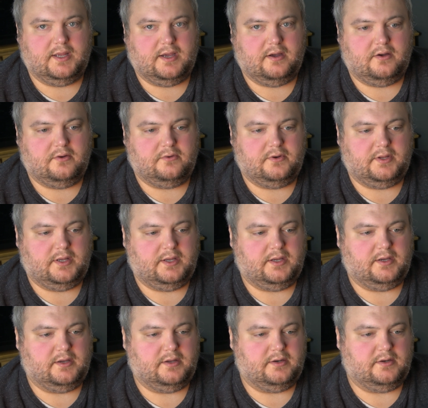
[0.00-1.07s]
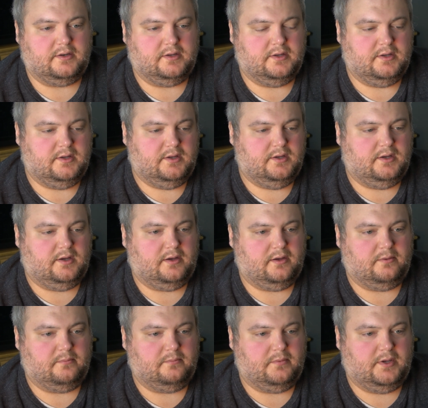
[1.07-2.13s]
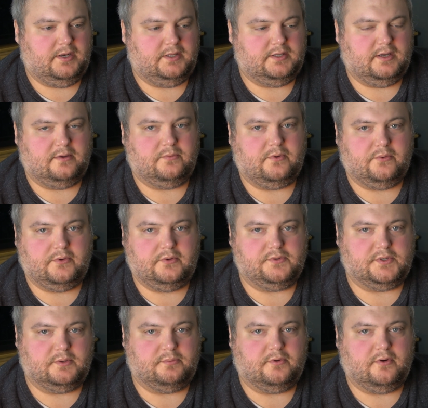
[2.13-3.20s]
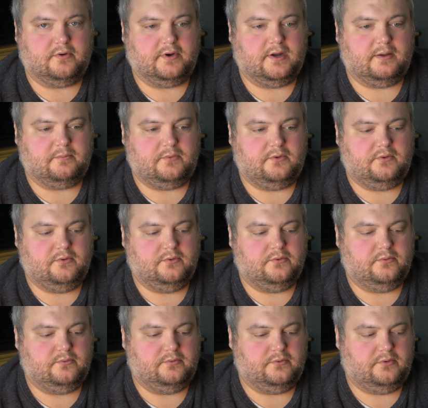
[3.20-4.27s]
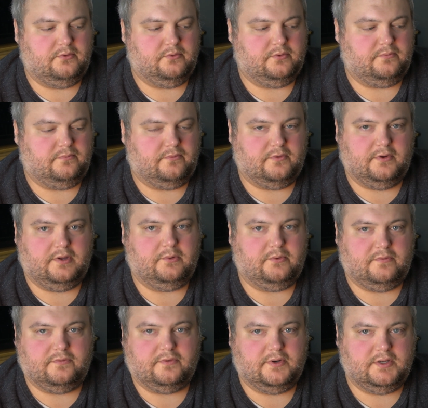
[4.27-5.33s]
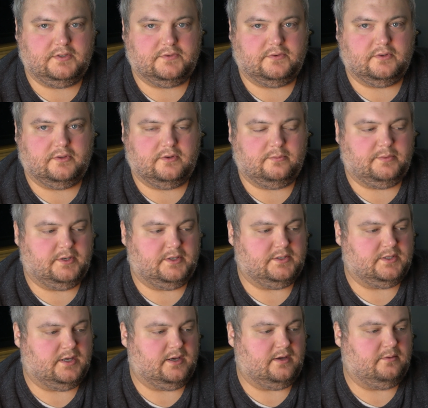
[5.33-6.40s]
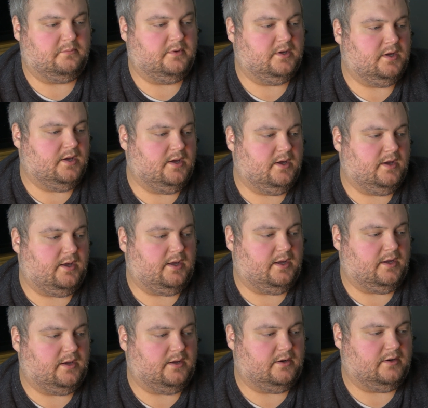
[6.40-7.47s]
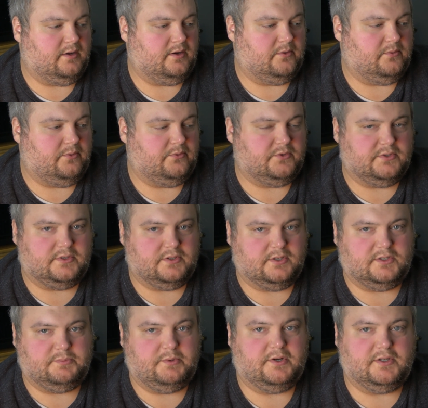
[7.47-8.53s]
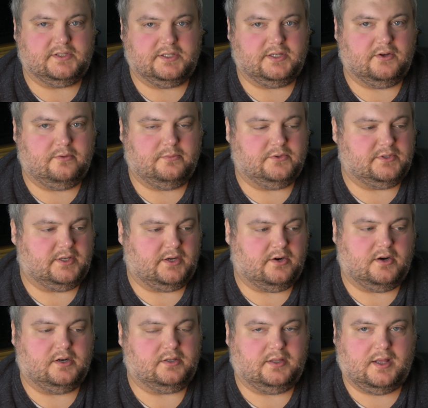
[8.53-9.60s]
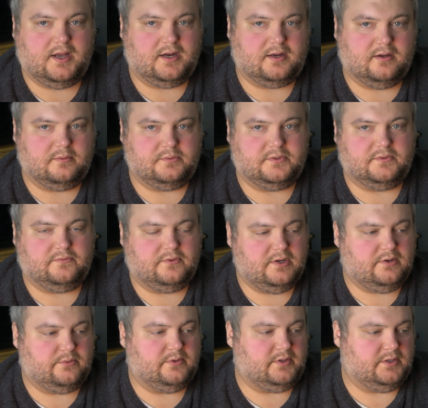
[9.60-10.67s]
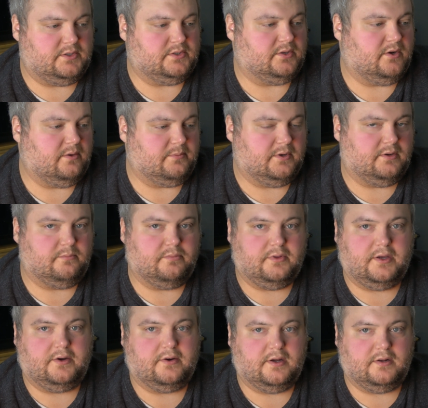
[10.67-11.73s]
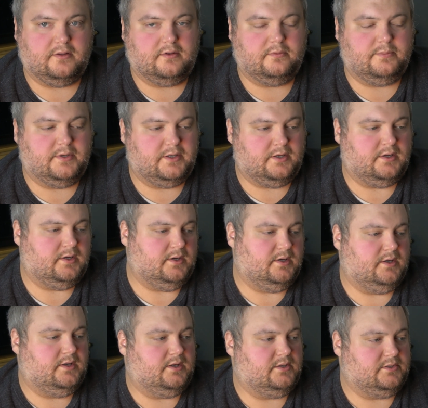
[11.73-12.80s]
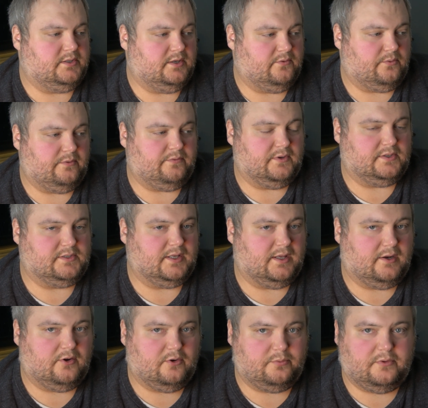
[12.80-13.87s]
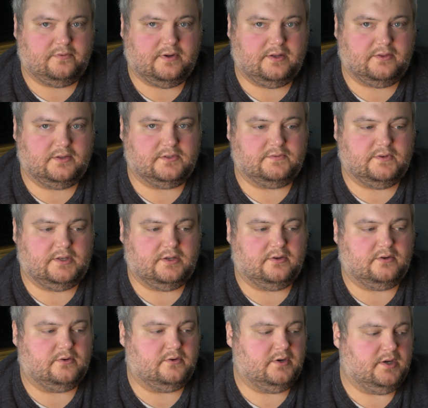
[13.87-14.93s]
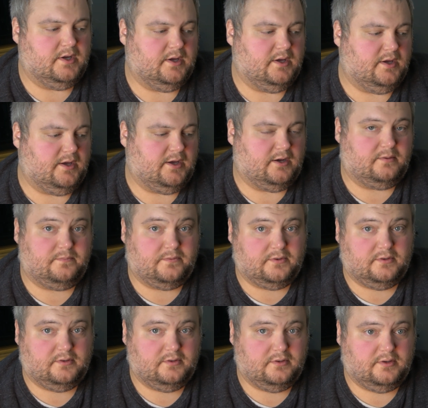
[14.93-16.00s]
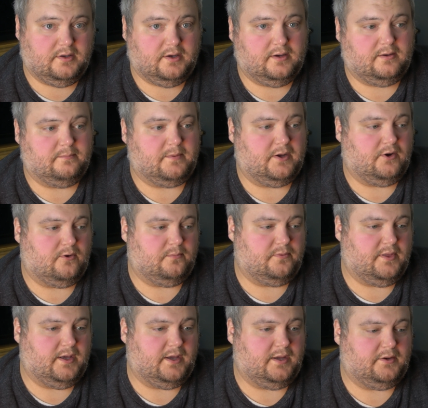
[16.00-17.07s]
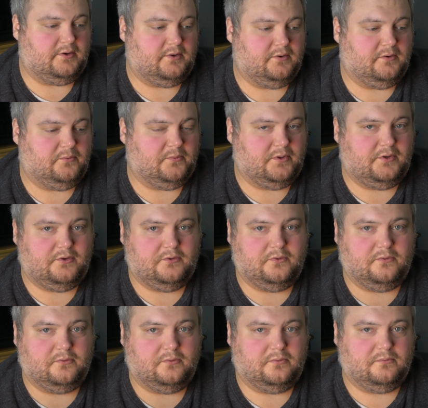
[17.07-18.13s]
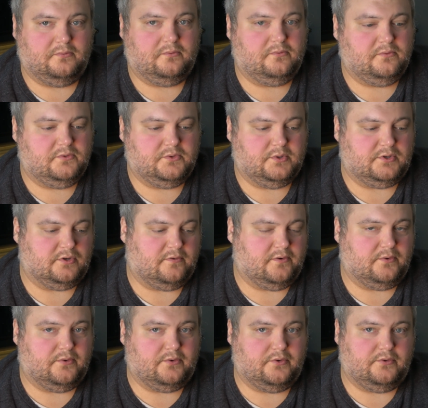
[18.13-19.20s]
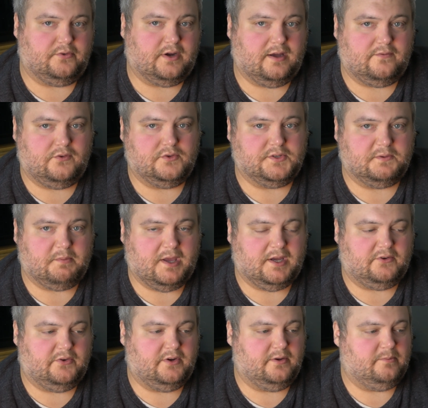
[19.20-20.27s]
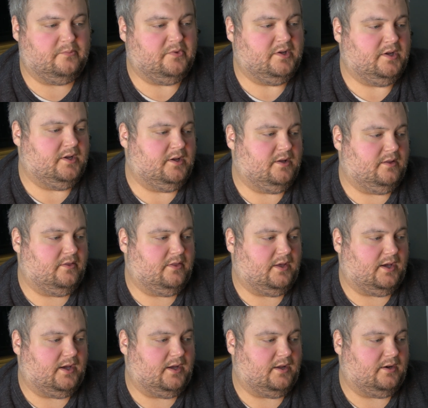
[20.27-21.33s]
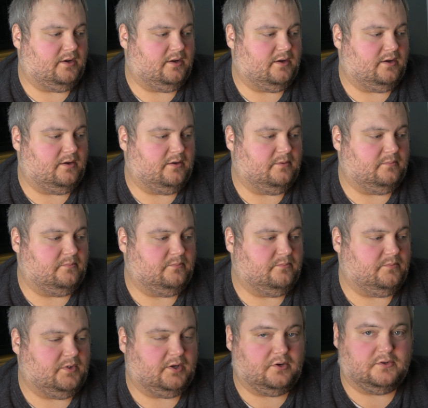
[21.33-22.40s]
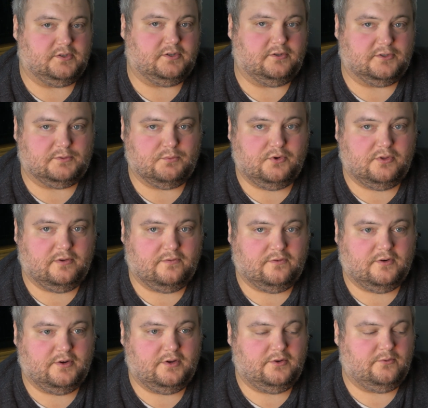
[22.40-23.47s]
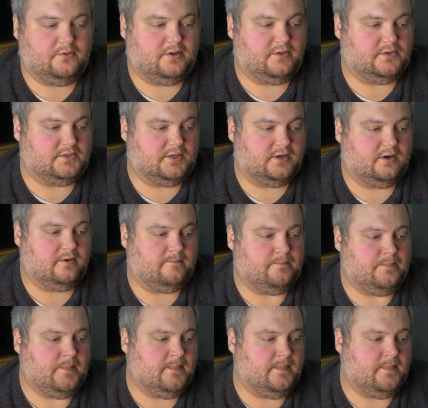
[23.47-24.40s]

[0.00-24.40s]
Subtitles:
down, and anytime we were using a program it would freeze for a little bit of time, and we were just experiencing almost like hard lockups frequently. So I'm going to play around a little bit and see if we fix that. I hope you found this video helpful. I hope that when you switch over to a new drive using Macrium that it goes a little smoother for you on the startup.